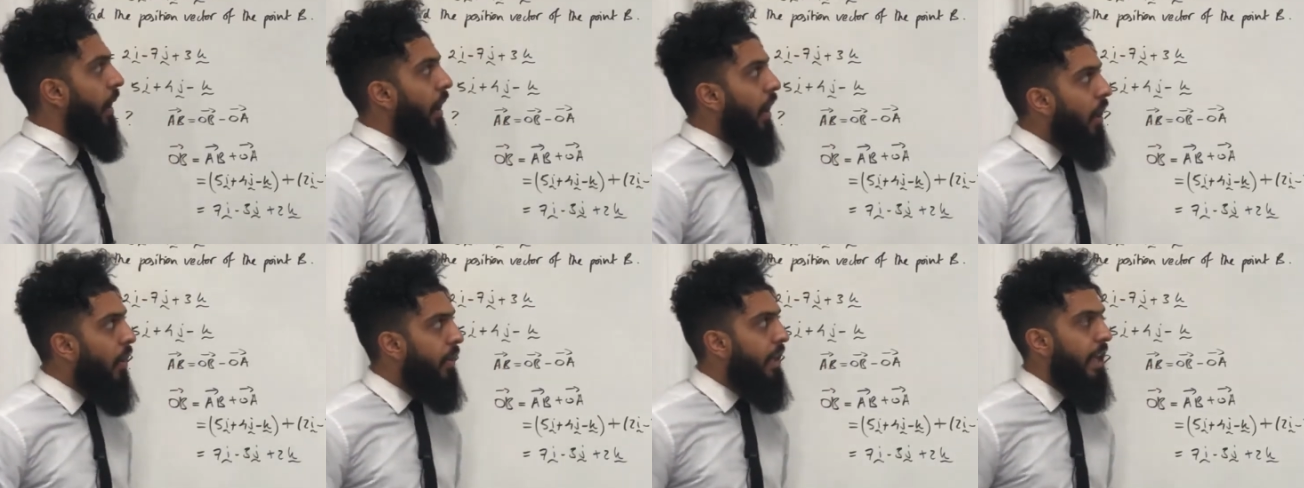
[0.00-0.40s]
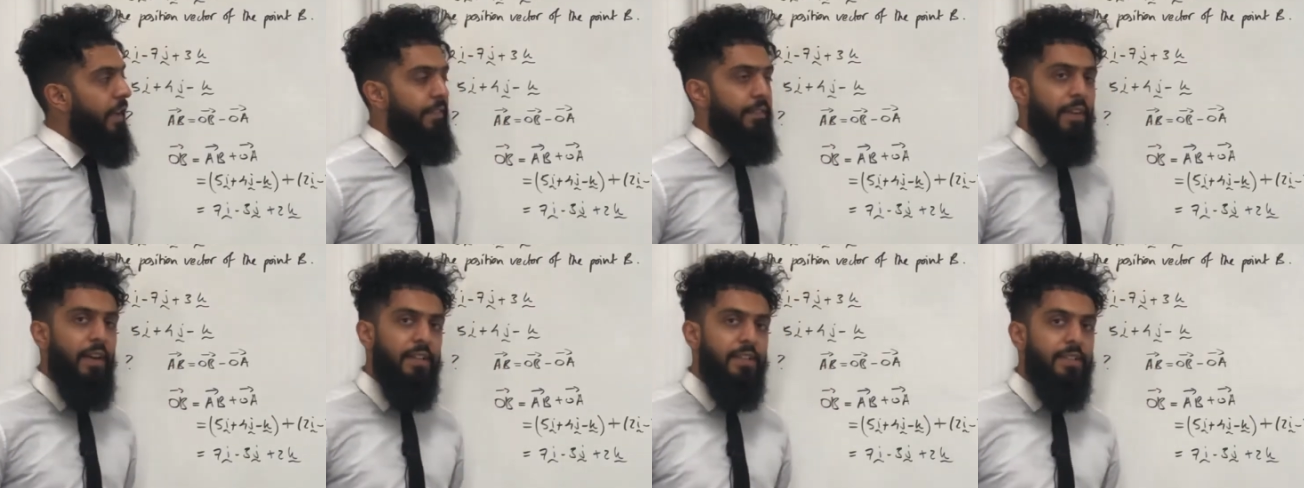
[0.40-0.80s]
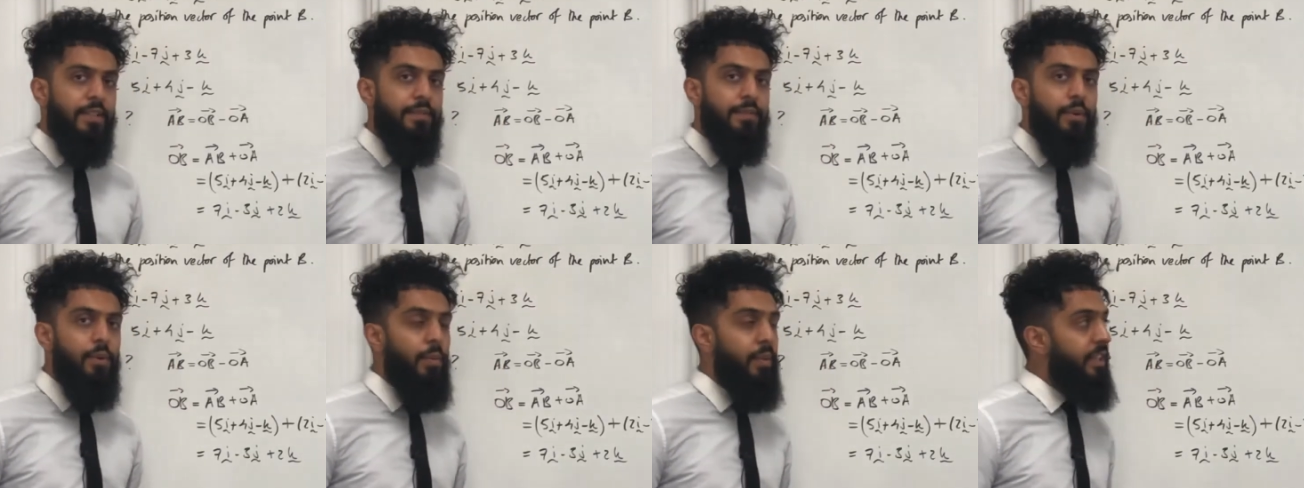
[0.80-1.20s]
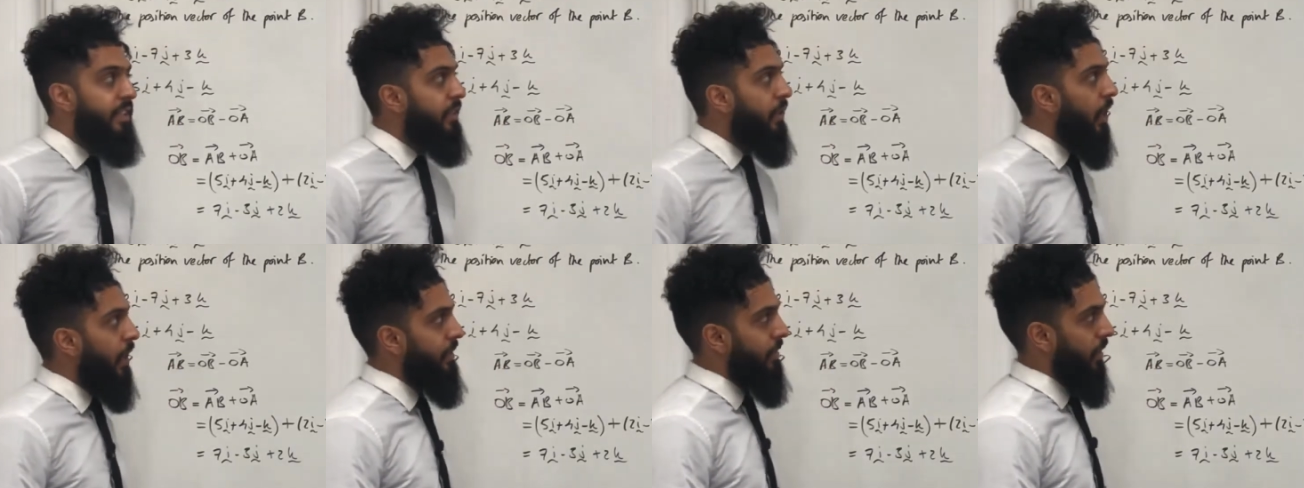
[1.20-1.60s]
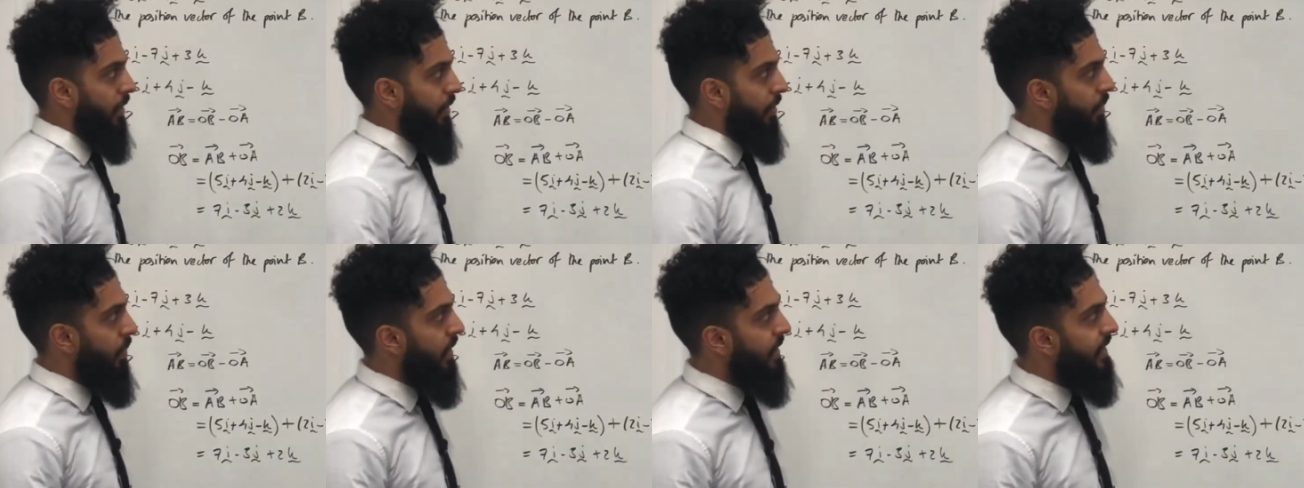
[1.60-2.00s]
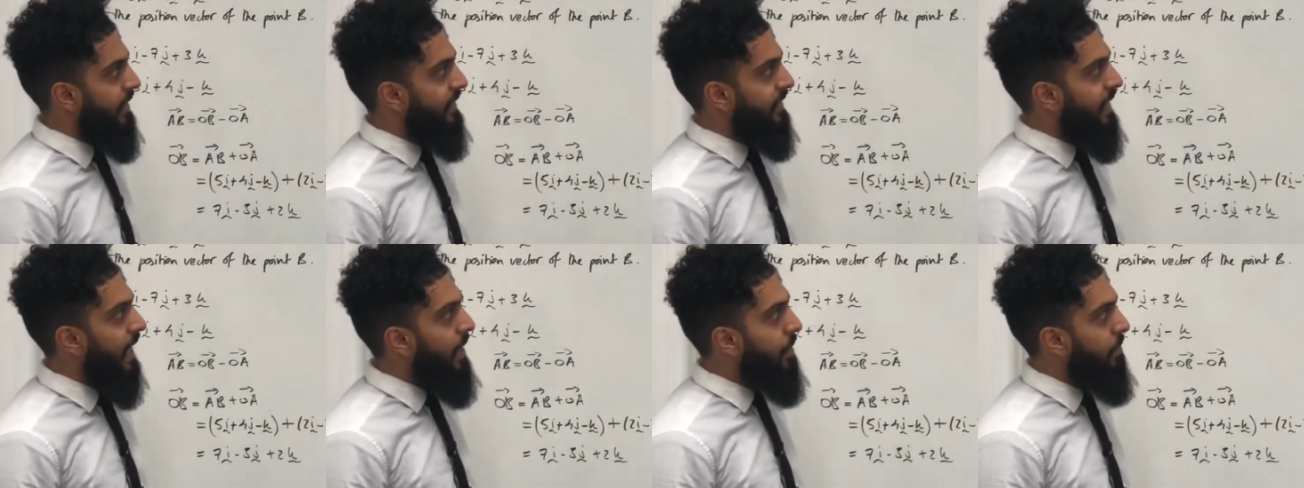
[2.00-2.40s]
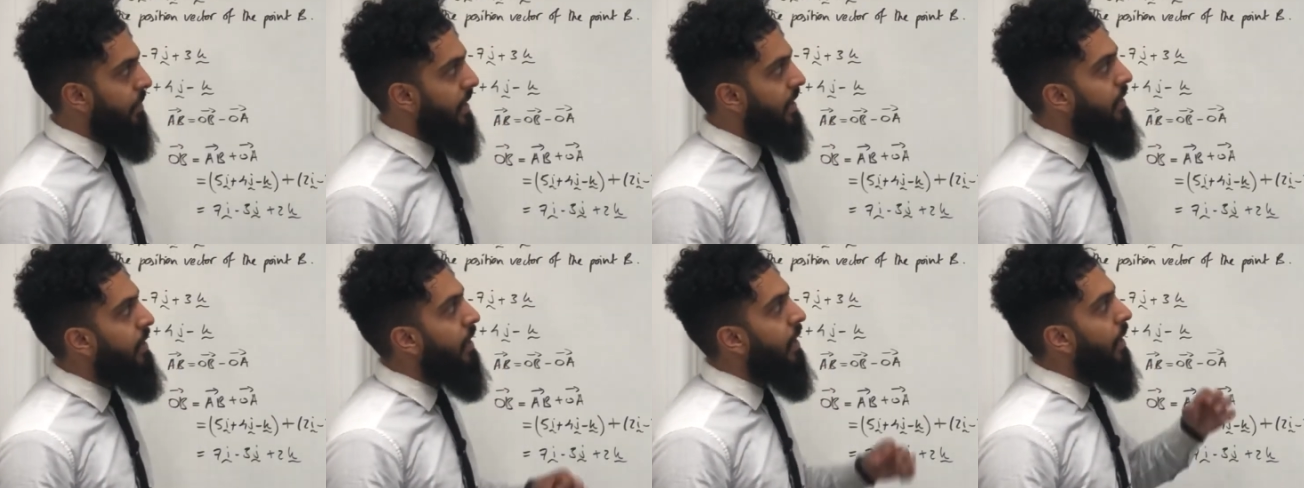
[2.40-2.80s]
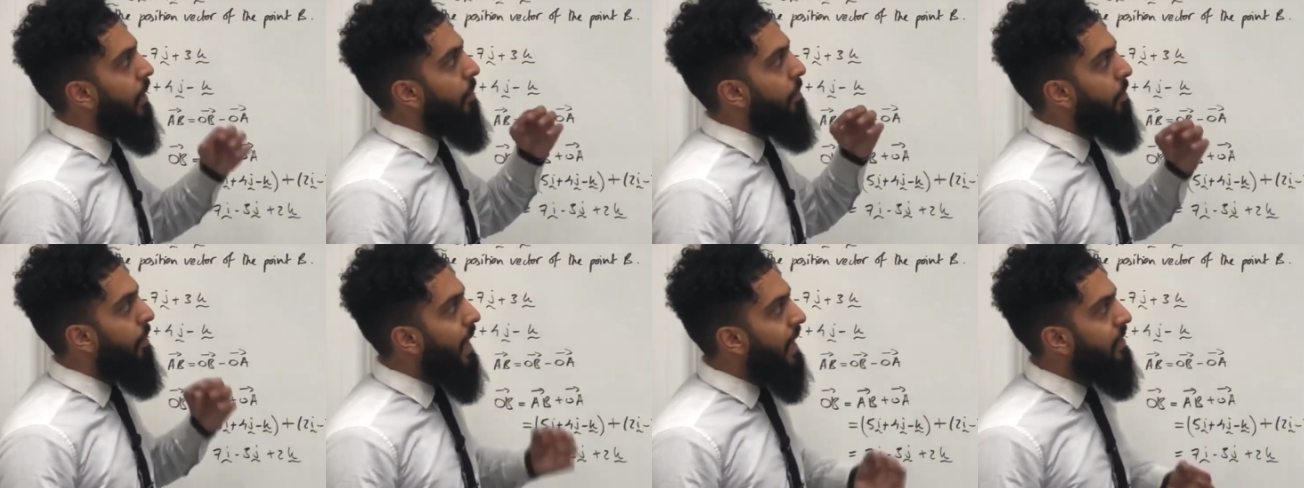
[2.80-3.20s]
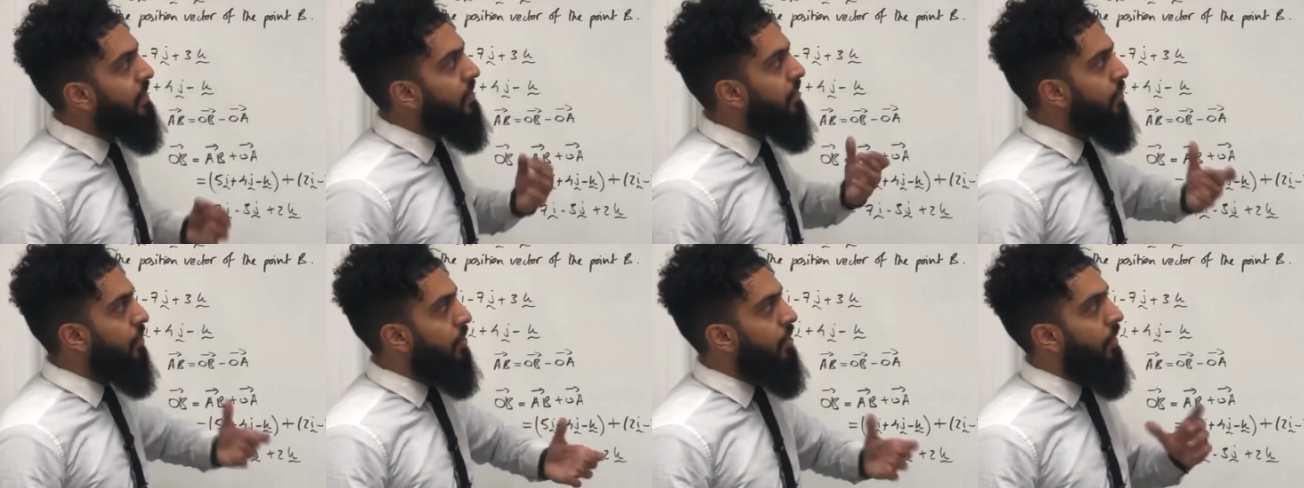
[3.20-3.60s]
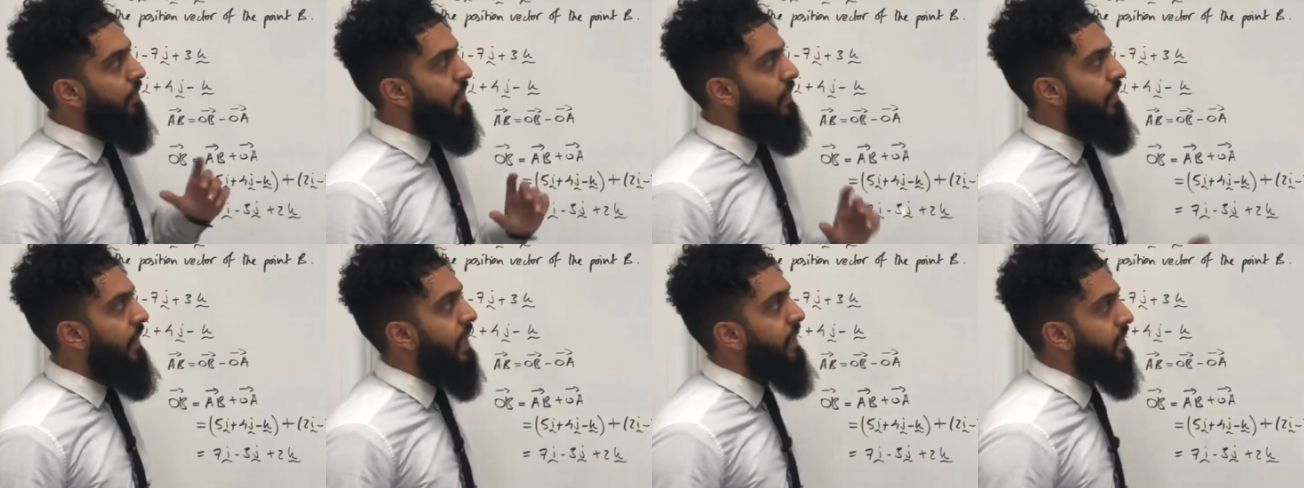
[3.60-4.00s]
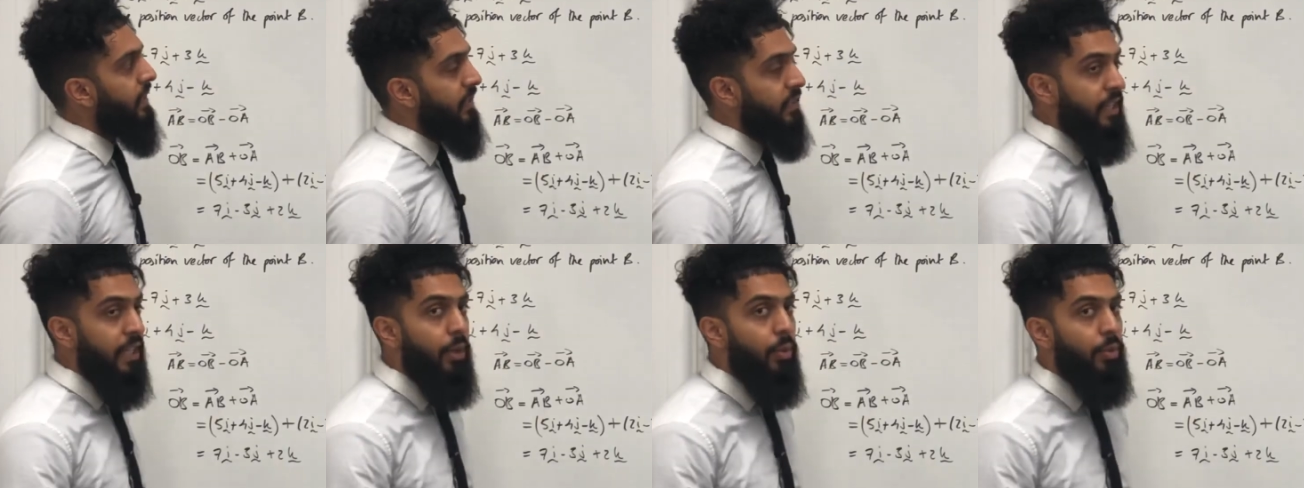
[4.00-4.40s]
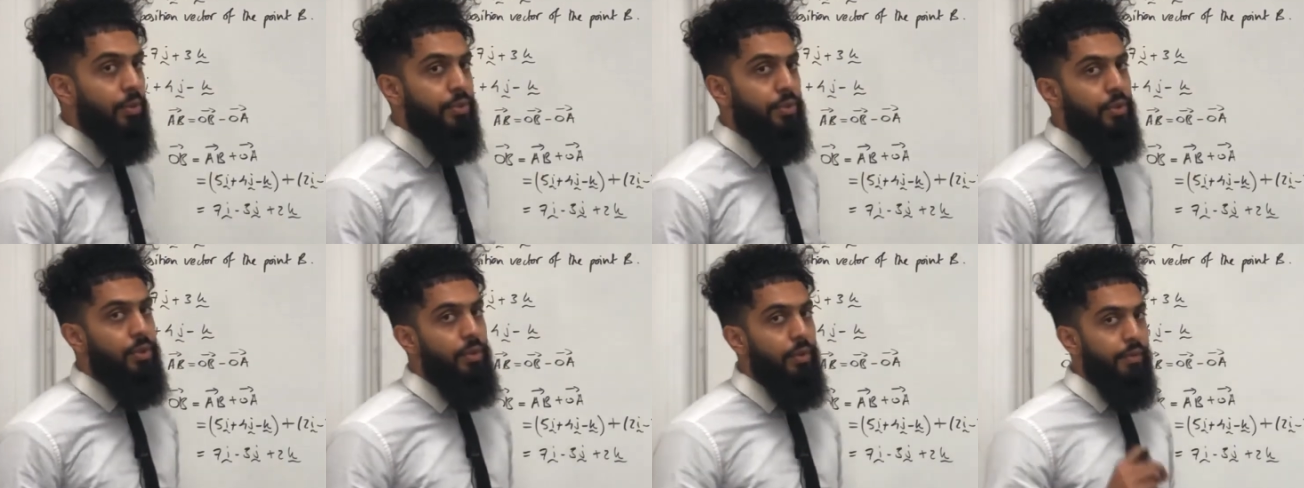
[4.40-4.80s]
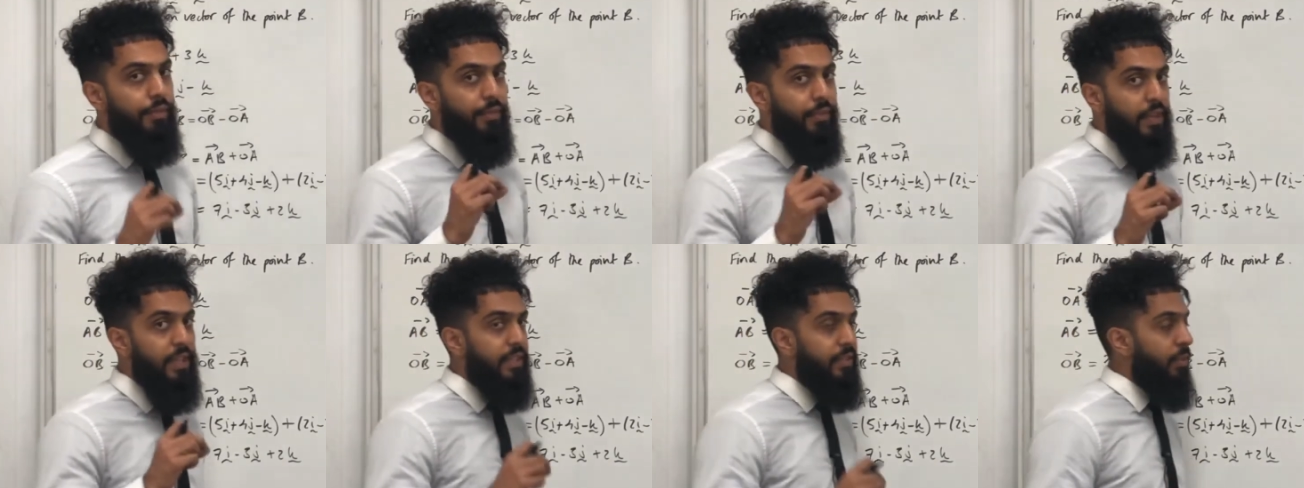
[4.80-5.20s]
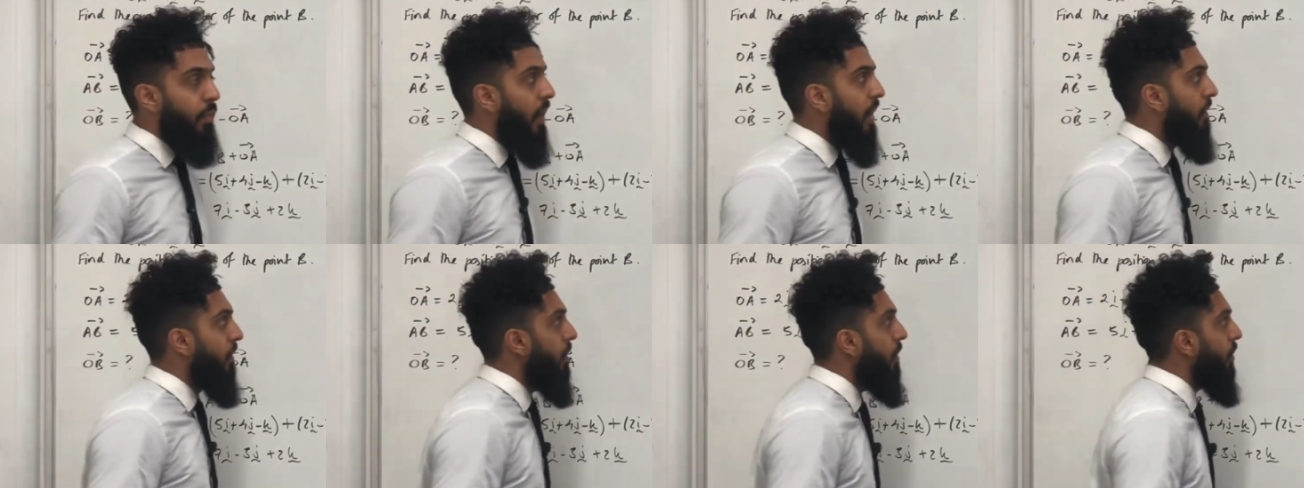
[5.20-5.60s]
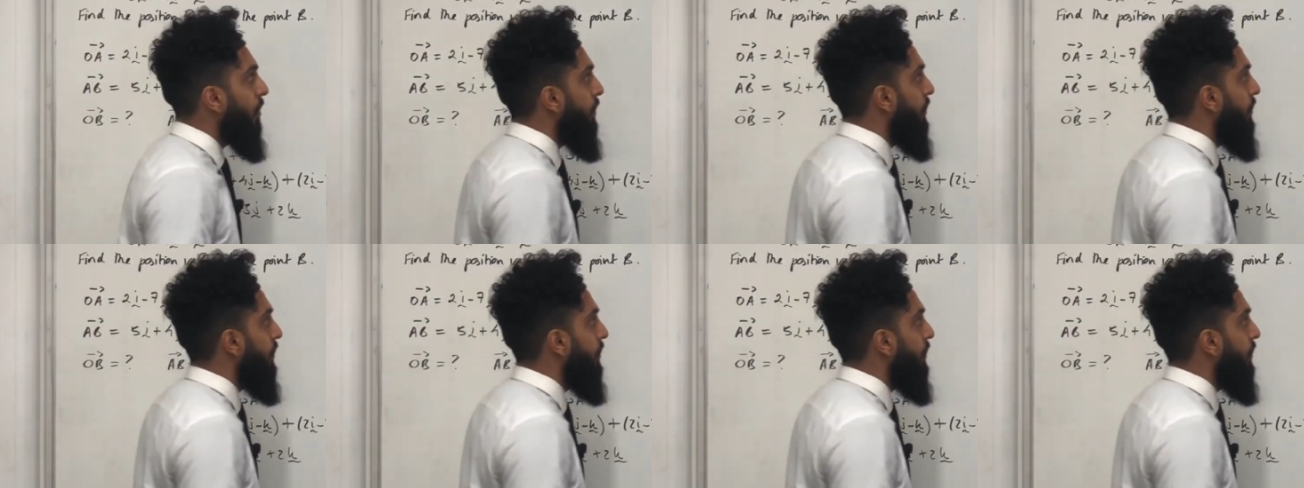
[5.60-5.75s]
Okay, first of all, we start off with the statement, magnitude of the vector is equal to 3 square root